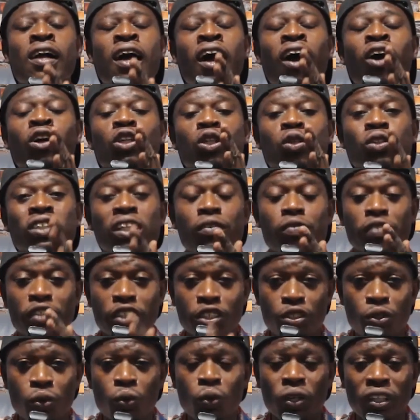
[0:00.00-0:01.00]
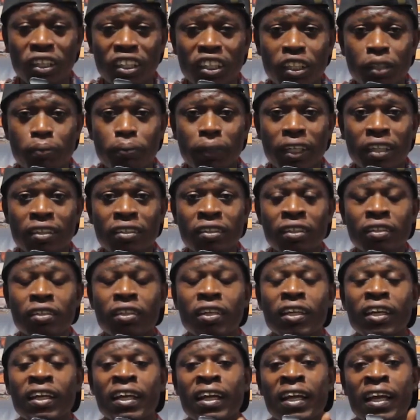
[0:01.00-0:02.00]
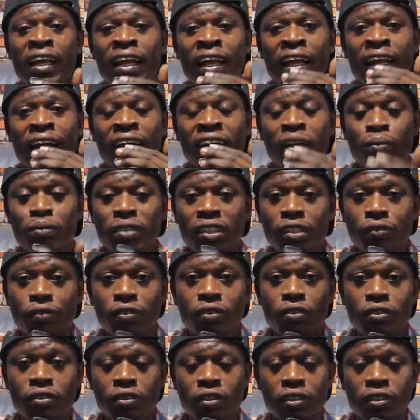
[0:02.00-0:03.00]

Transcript: I'll show you the video, okay? But then let me give you